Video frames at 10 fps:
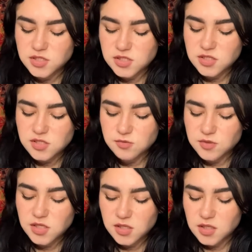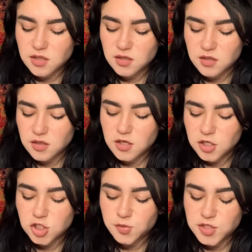this week.
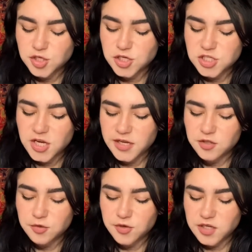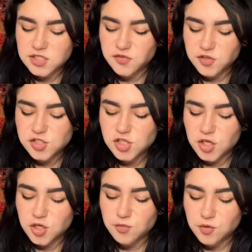Do be sure to check out the readings for your sun,
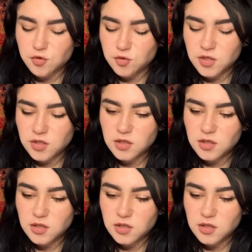your moon.